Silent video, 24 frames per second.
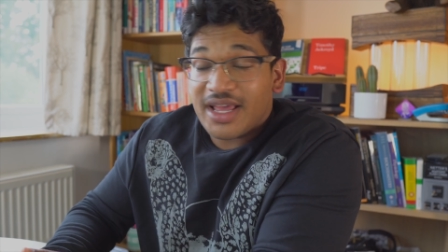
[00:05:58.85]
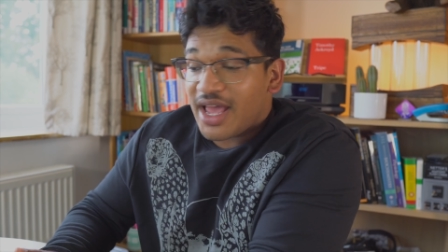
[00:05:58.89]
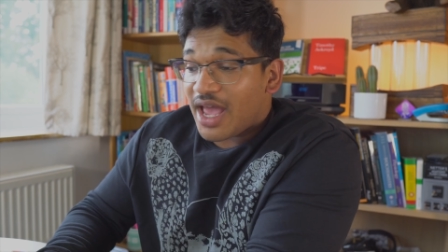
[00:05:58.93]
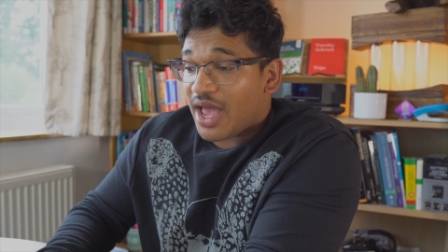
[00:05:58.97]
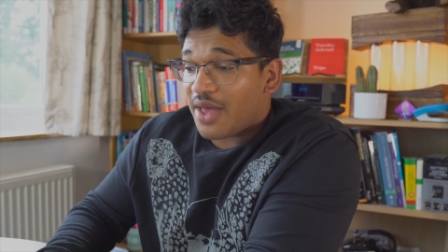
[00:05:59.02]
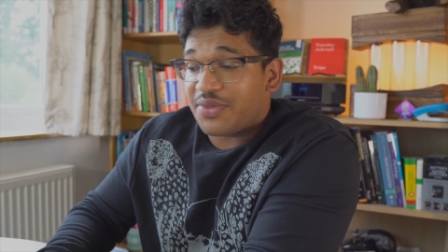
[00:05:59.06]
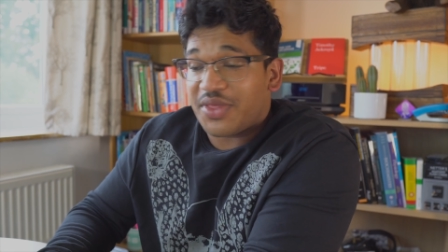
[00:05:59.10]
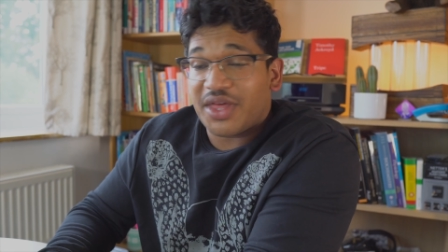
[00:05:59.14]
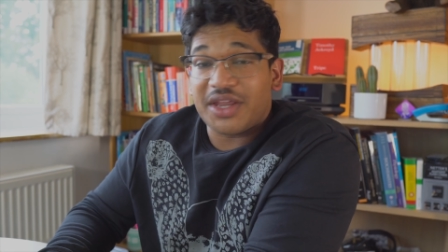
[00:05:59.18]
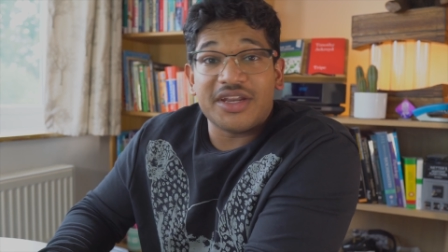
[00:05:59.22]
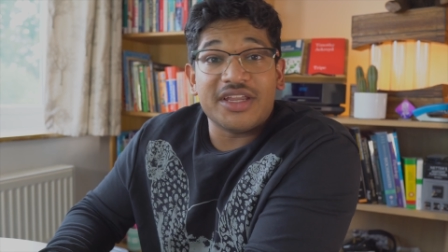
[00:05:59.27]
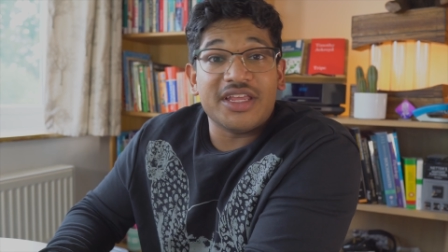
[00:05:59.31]

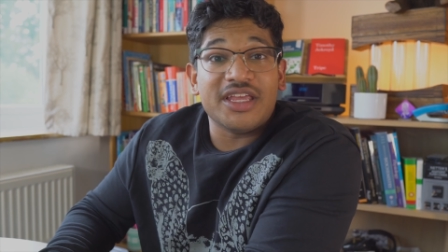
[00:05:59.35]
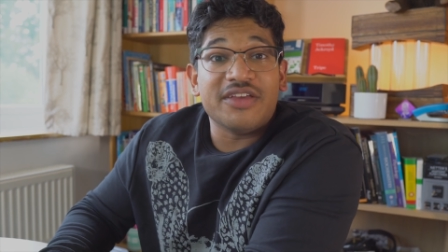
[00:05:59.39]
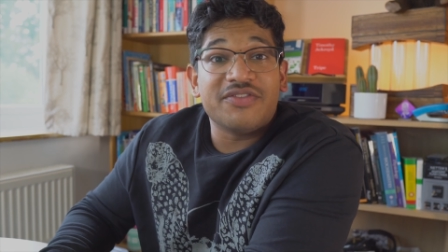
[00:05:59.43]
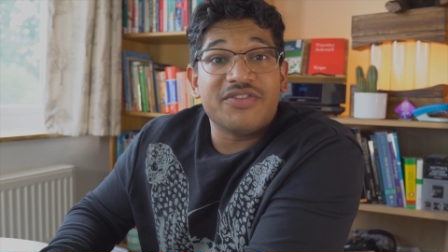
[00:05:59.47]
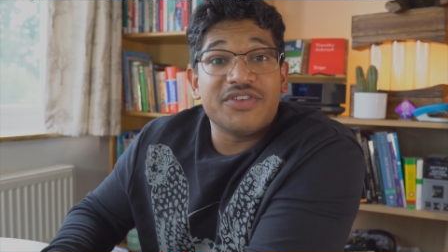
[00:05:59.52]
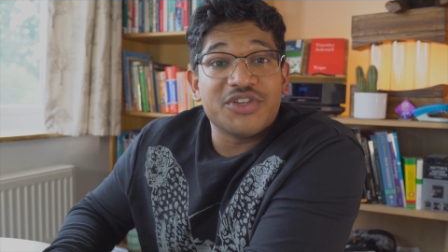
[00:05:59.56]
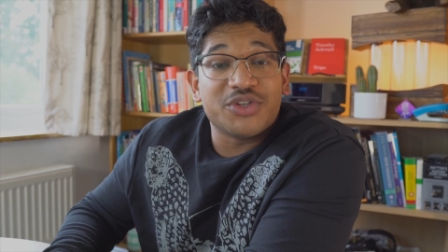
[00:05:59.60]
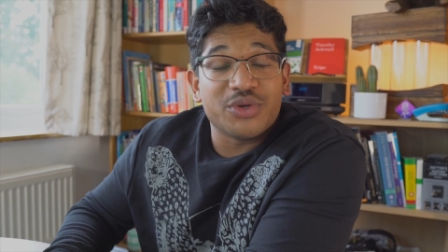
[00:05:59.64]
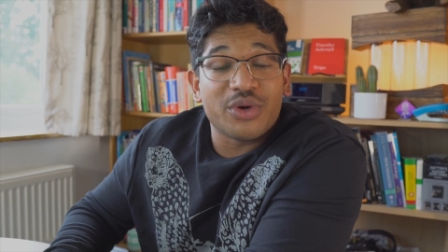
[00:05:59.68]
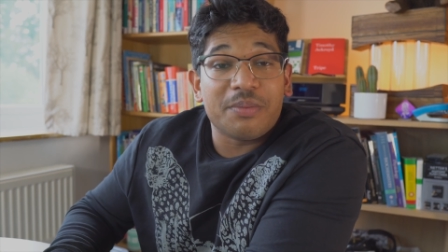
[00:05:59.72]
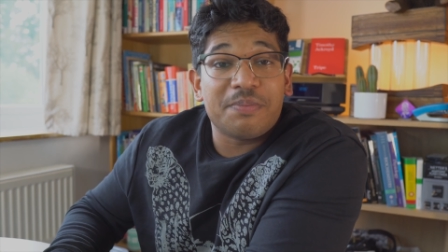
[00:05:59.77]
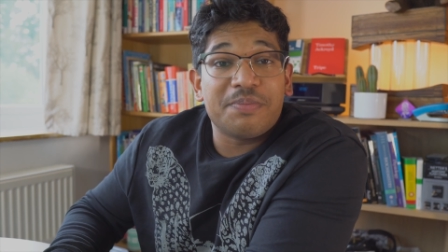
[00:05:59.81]
and then even
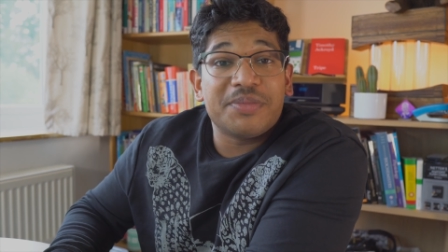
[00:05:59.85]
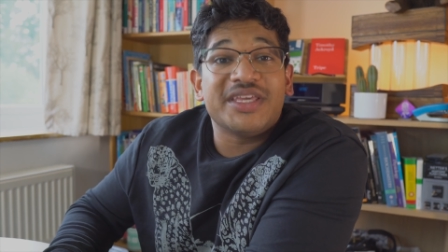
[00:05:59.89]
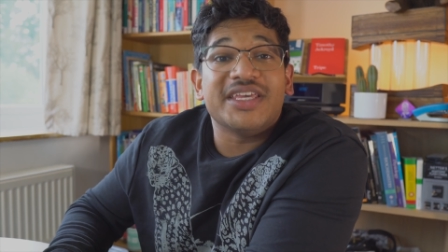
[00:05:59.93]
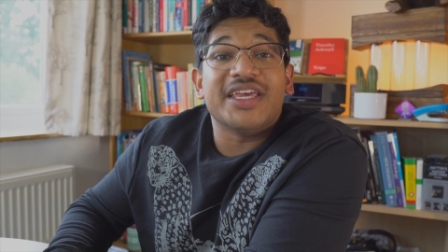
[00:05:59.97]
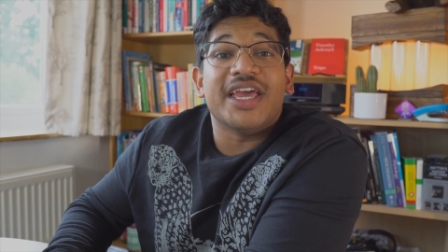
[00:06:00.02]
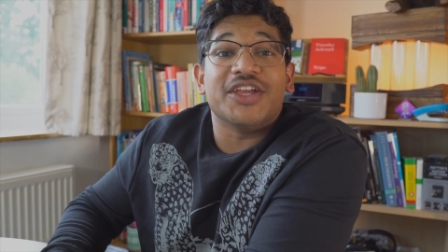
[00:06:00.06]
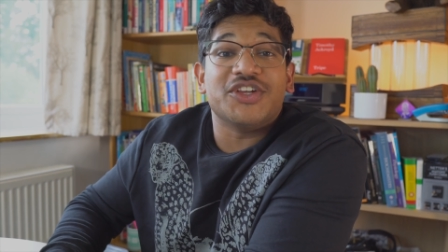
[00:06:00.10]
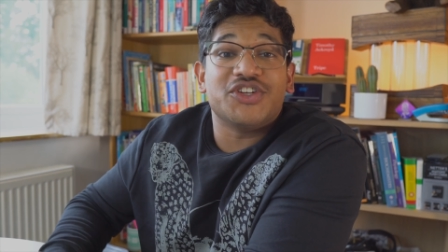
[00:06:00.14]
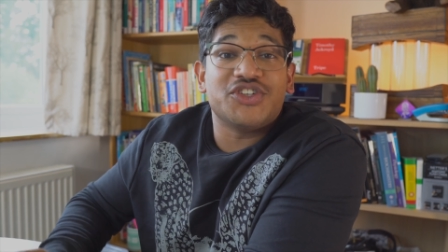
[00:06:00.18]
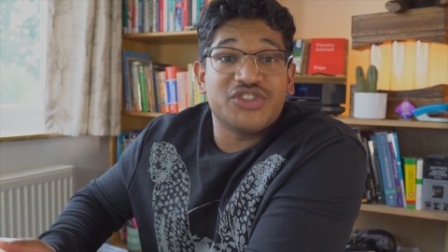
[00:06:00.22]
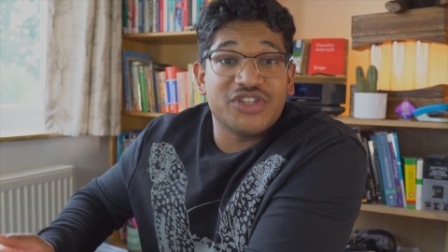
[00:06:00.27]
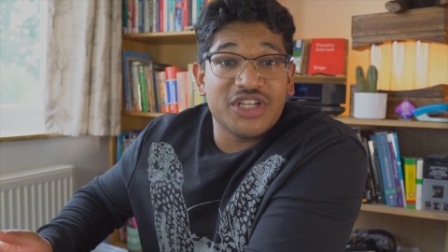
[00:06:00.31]
do a
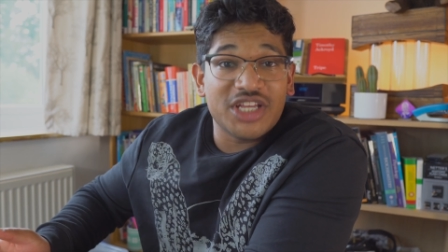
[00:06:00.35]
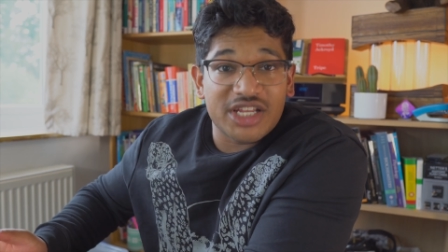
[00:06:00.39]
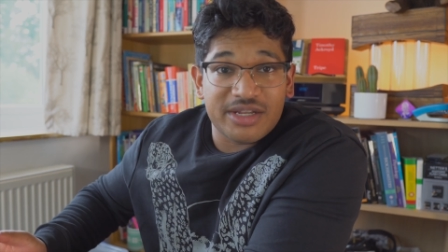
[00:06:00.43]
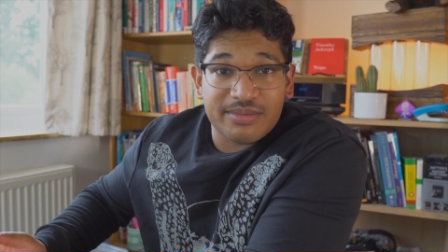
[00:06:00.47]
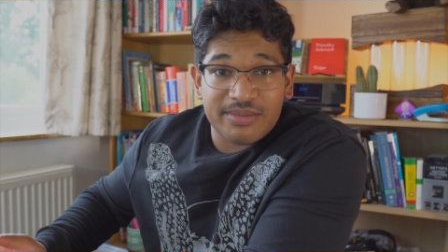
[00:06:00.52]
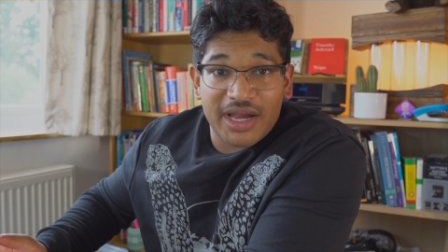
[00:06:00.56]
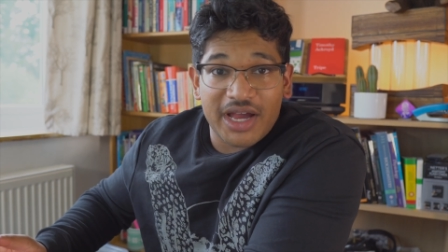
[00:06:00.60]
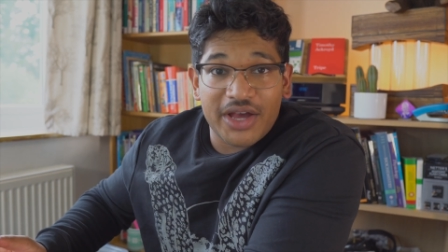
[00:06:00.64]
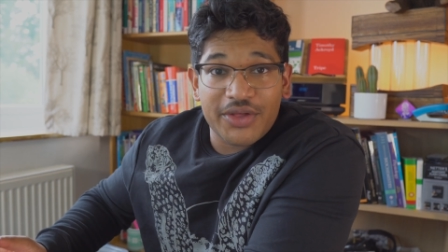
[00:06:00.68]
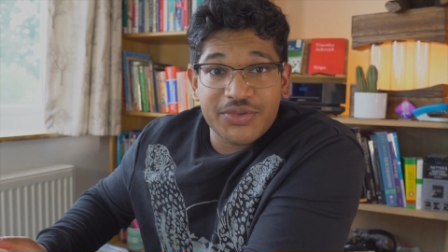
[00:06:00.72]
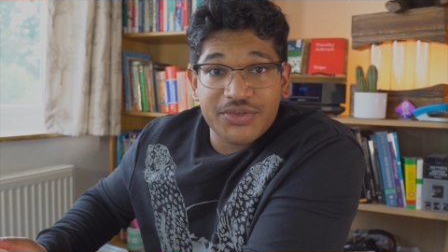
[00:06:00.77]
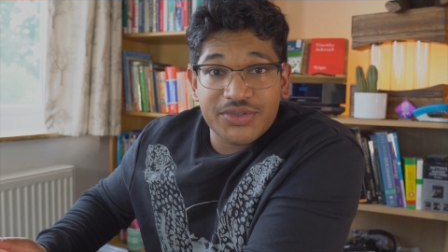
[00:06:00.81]
PhD in
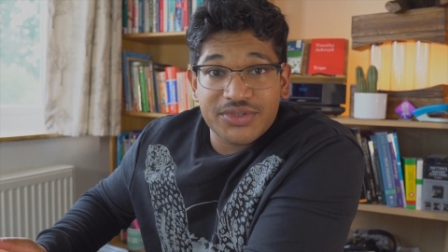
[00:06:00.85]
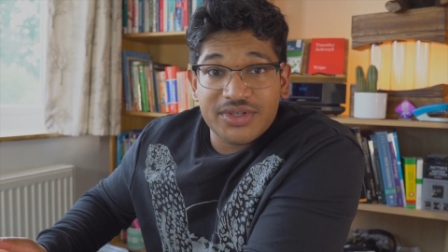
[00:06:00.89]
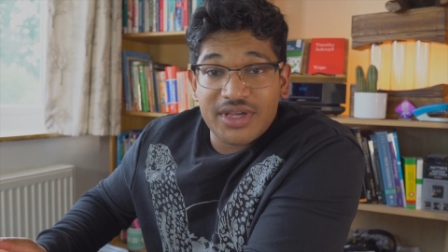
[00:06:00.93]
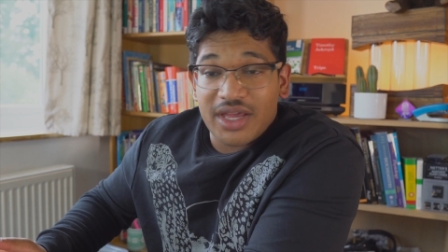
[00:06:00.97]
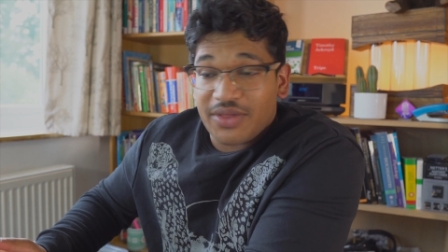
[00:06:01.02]
maths,